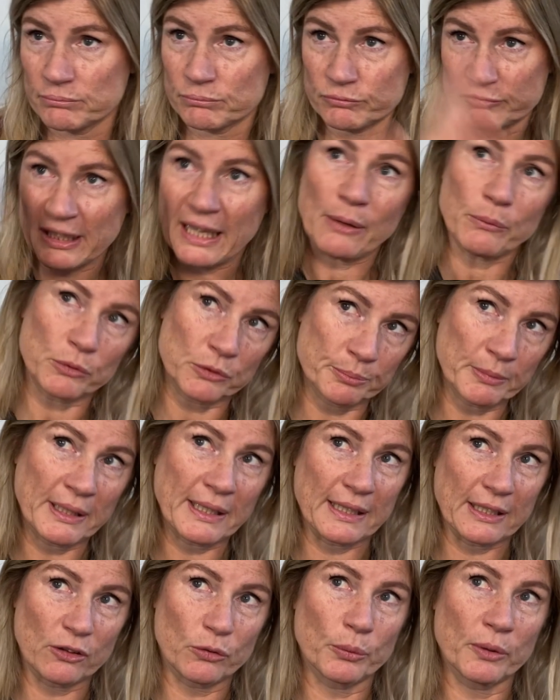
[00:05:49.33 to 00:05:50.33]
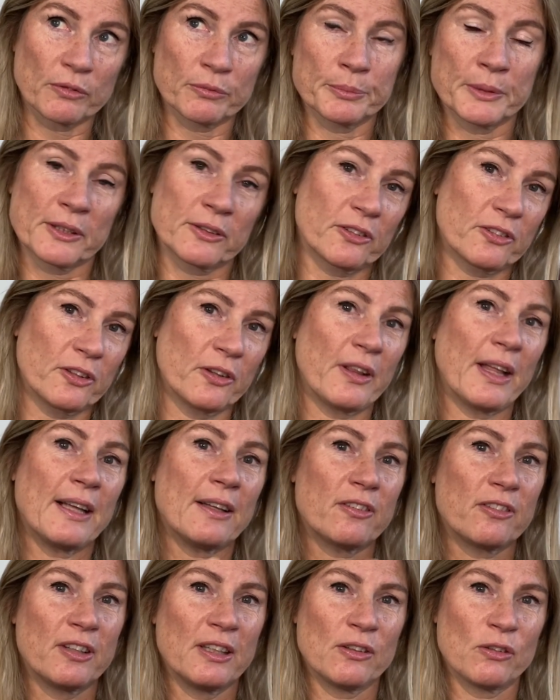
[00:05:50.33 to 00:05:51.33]
That would make it 12 months. So
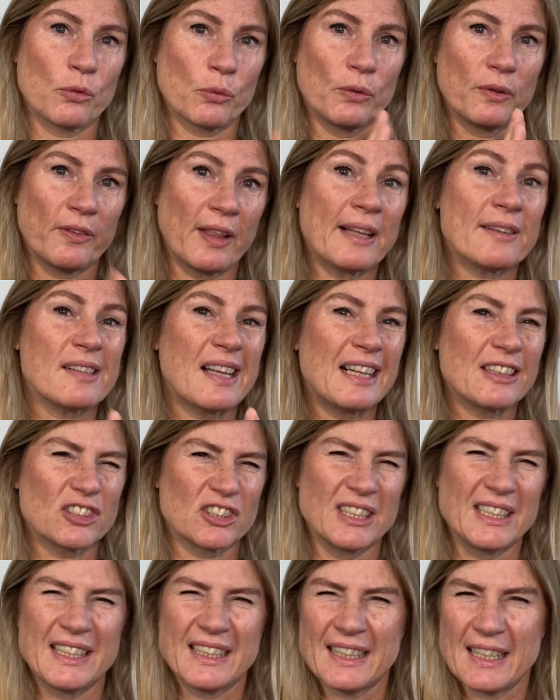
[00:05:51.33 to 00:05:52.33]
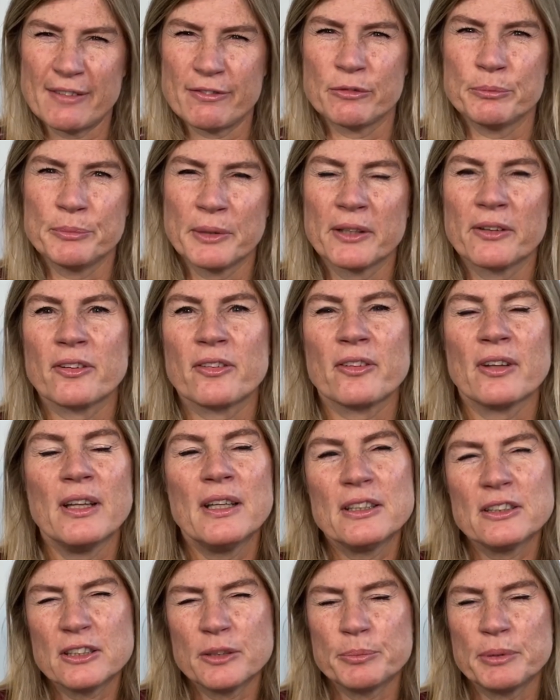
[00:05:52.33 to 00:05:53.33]
that's actually 11 months
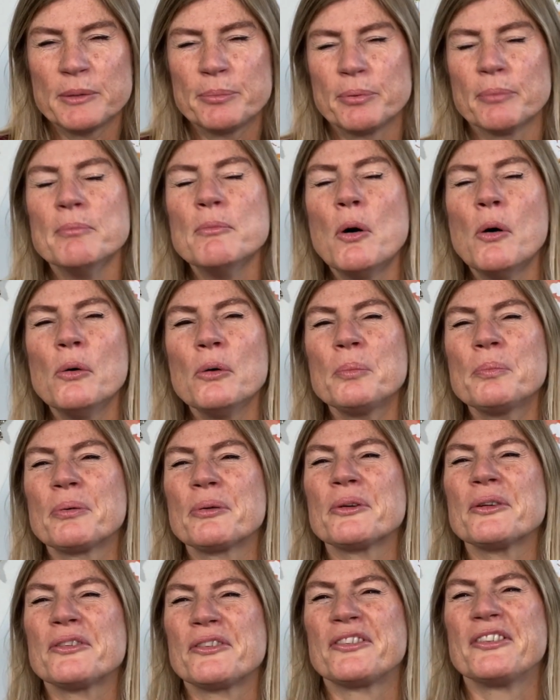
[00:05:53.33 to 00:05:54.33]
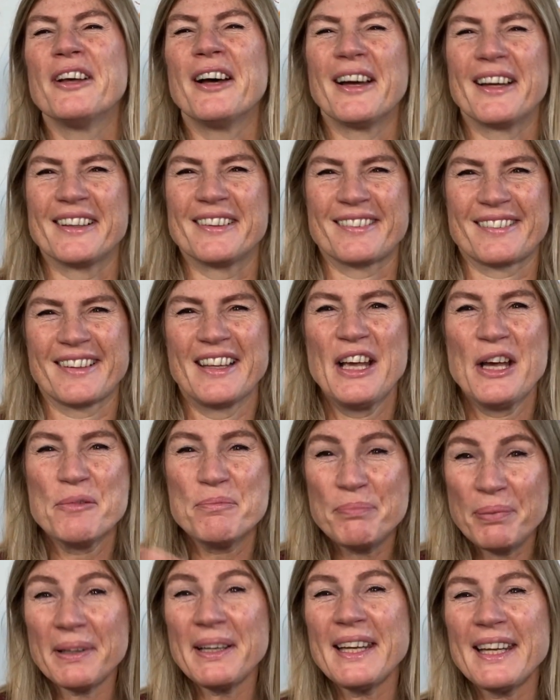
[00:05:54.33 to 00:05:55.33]
to be more precise.
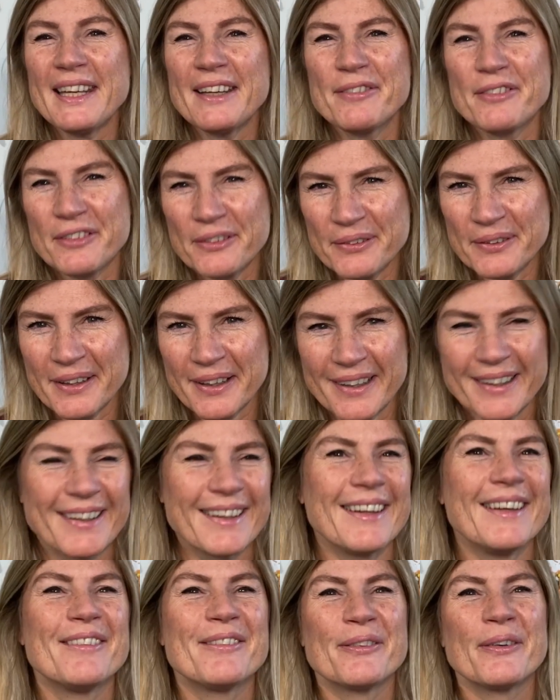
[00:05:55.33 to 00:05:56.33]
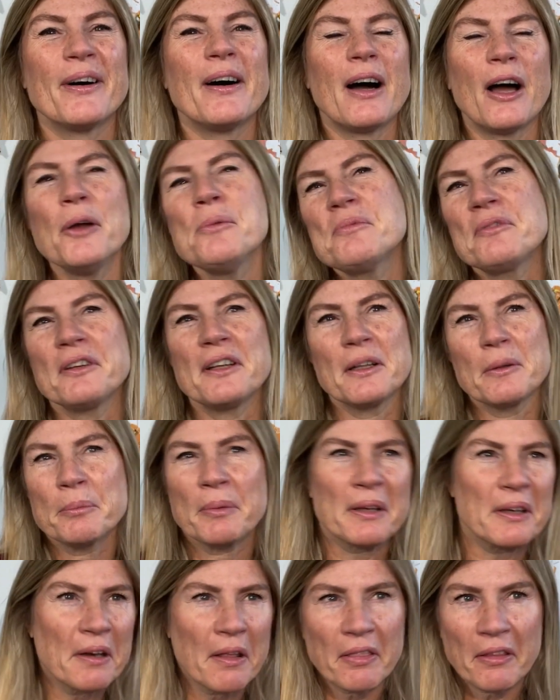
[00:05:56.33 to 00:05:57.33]
But it gives you an idea of what, hopefully it'll
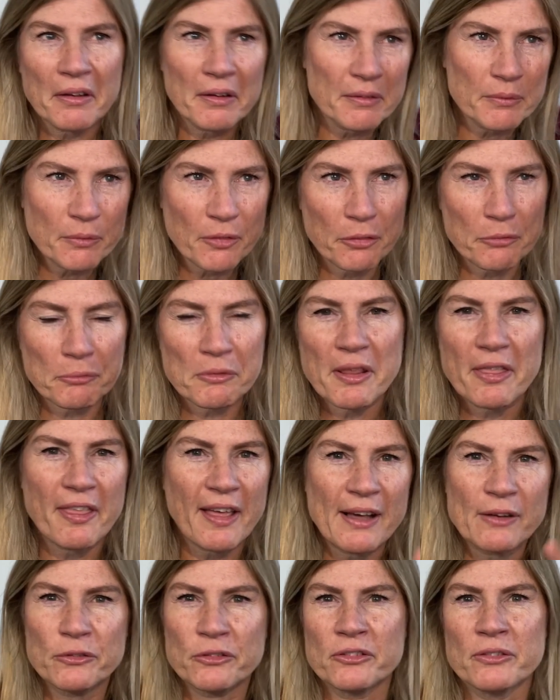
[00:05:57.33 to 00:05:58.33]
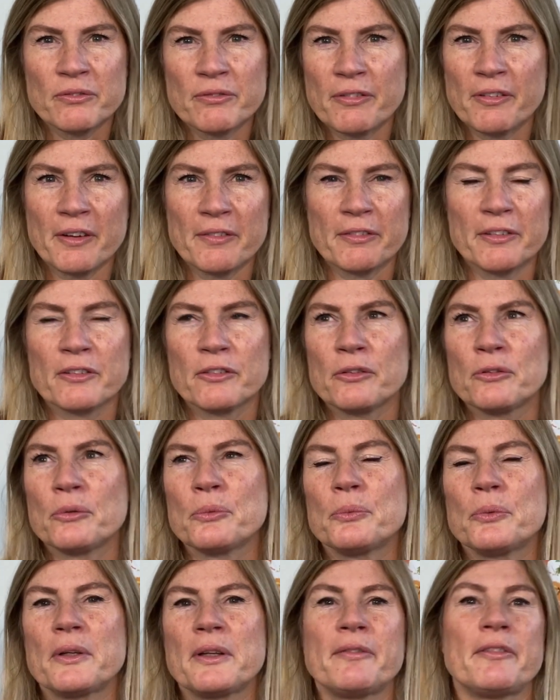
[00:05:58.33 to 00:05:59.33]
be another 3,500 or
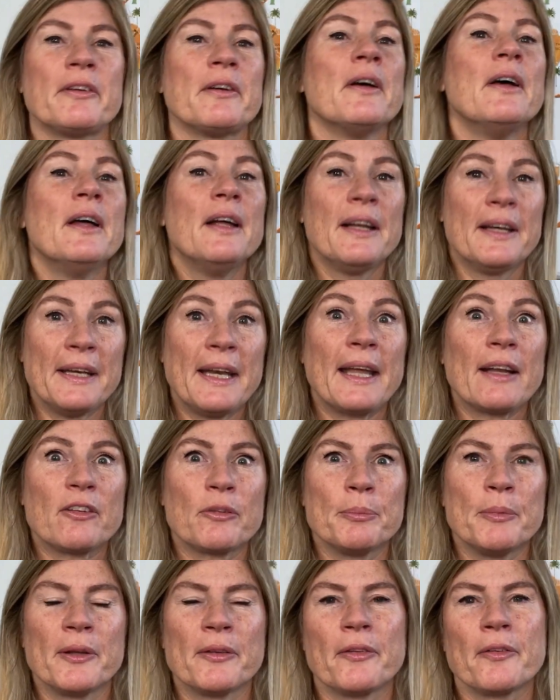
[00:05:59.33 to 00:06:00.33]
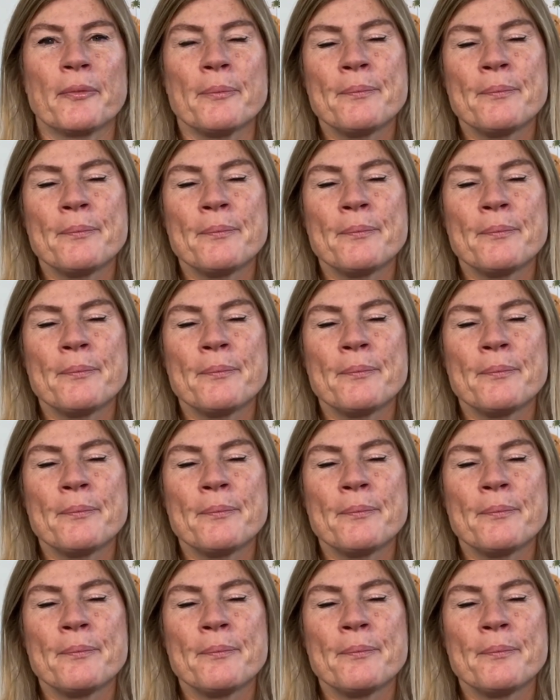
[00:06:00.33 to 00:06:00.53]
whatever next month.